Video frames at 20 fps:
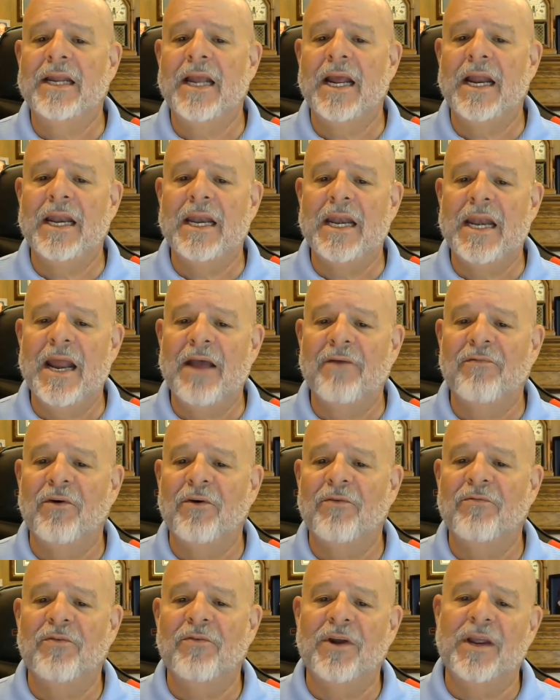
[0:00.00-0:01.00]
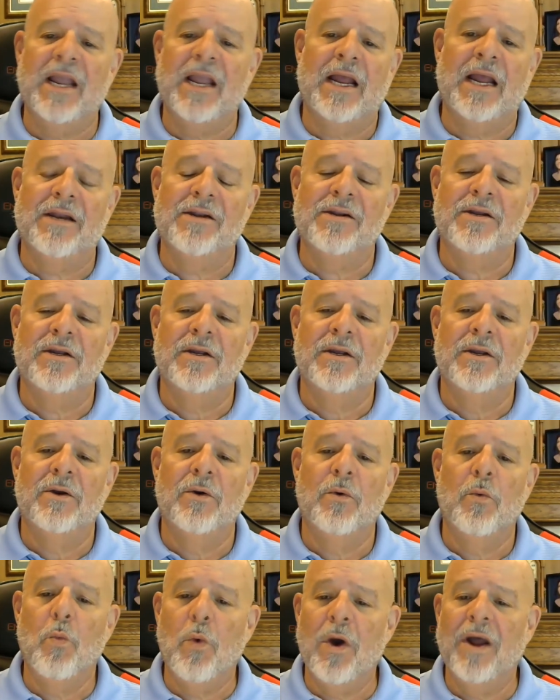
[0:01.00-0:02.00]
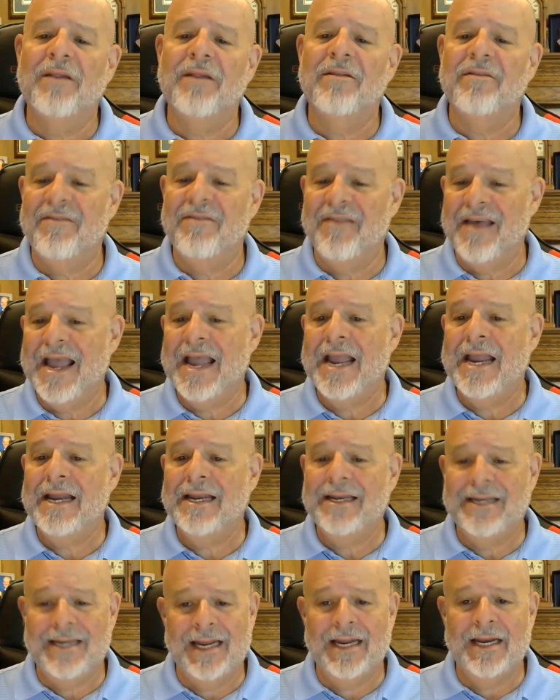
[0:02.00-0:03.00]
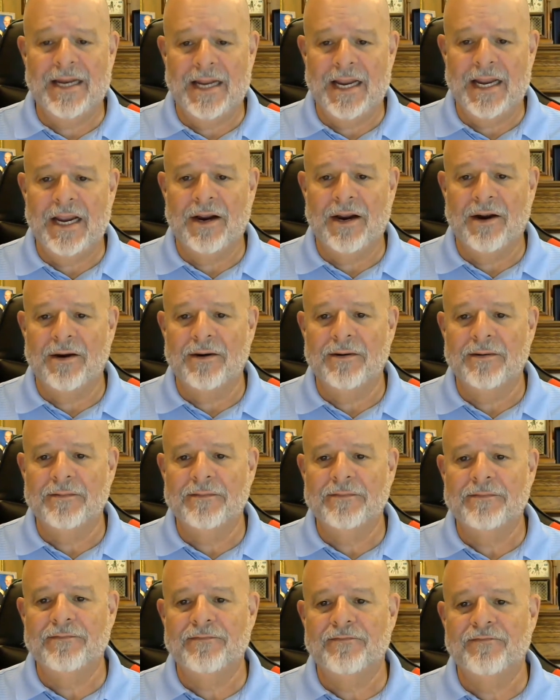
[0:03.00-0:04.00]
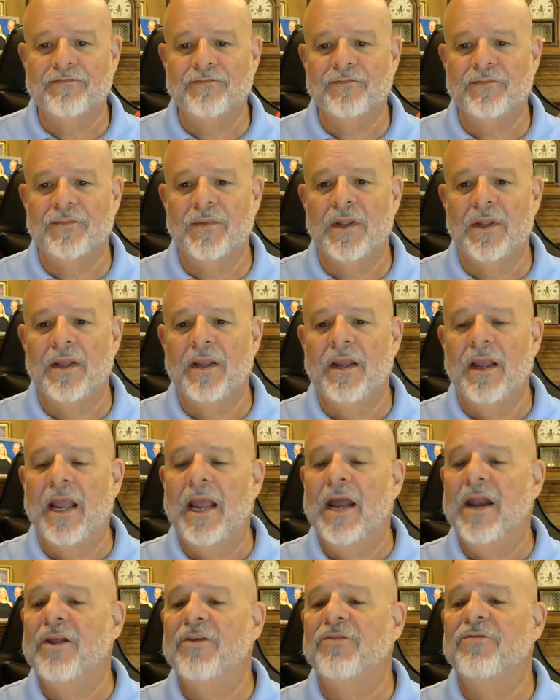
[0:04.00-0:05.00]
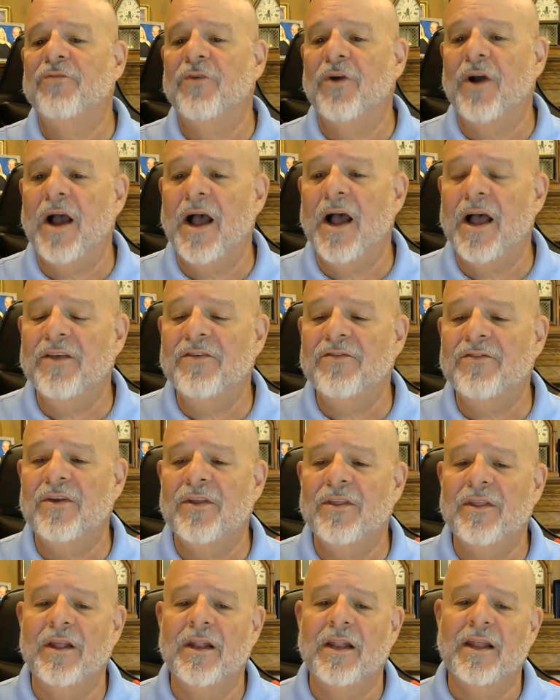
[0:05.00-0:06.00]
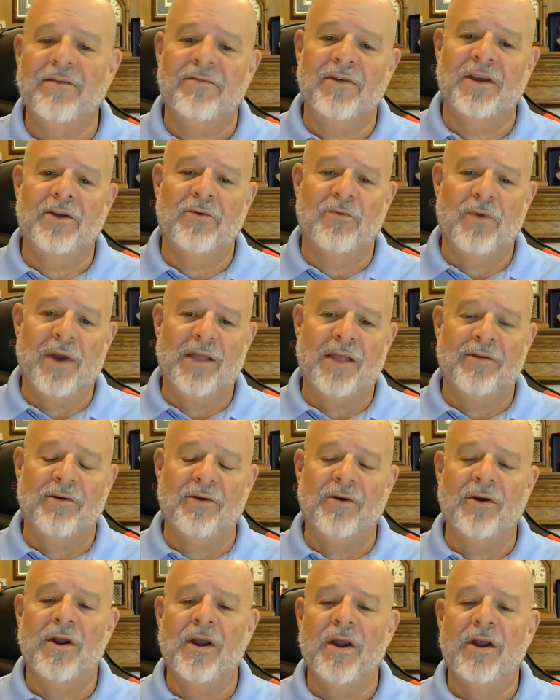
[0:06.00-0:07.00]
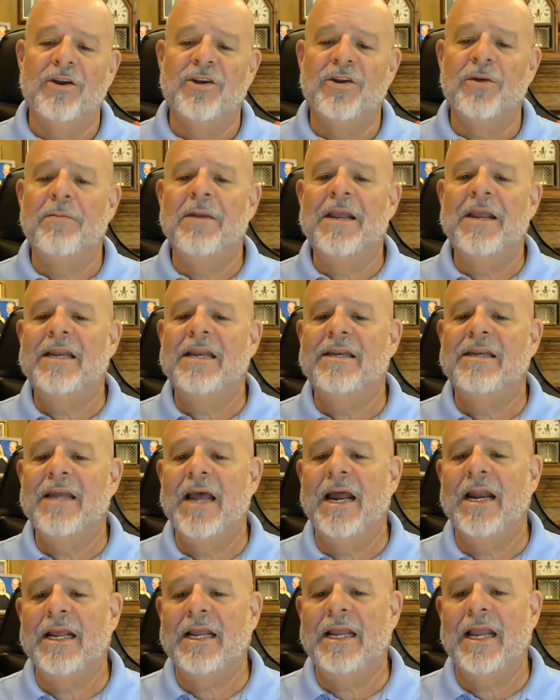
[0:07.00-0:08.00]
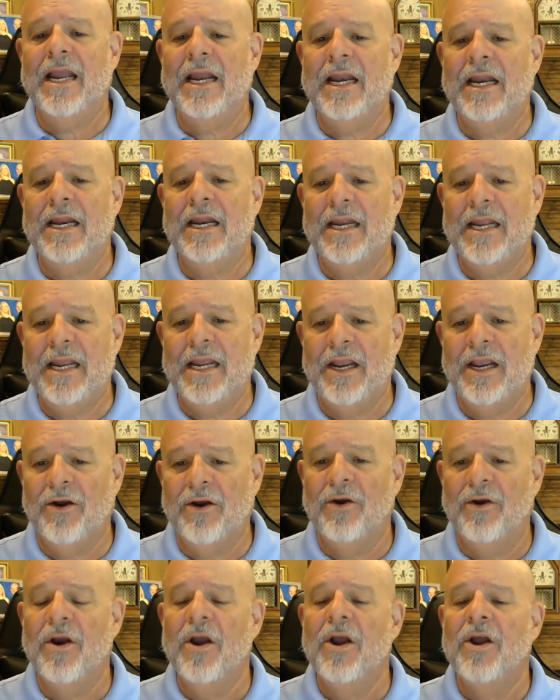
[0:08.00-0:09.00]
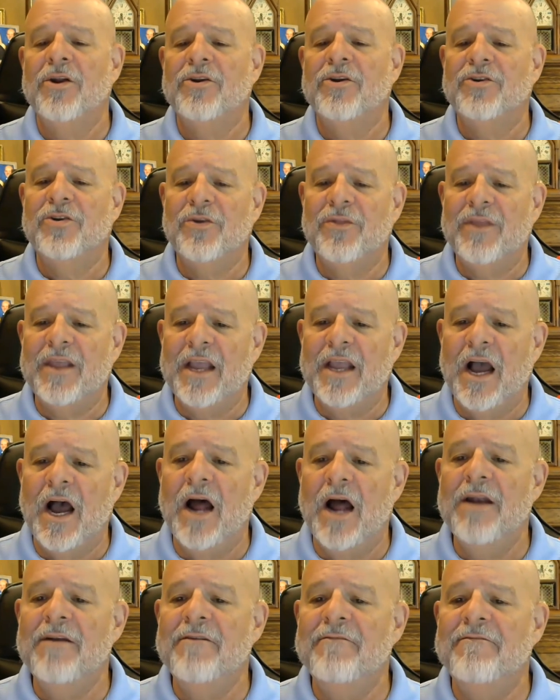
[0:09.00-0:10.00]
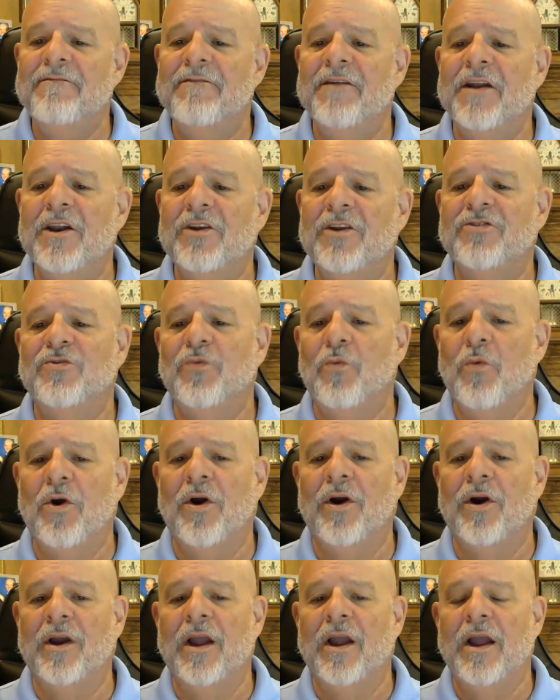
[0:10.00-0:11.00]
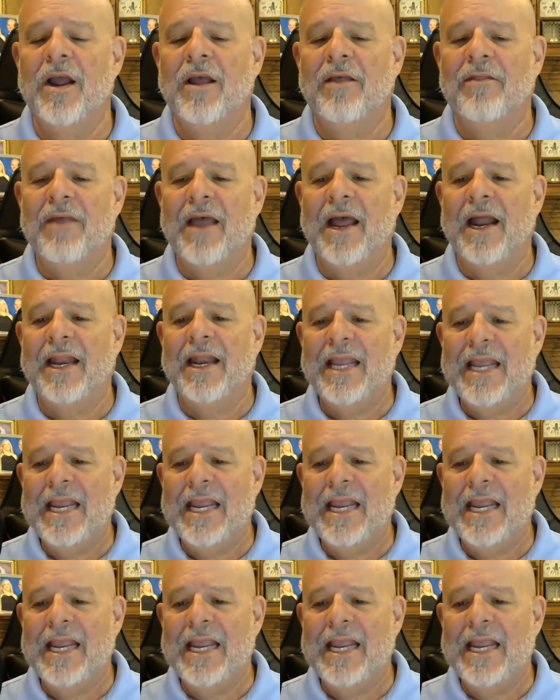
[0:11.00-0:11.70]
can never forget what they did here. It is for us, the living, rather, to be dedicated here to the unfinished work that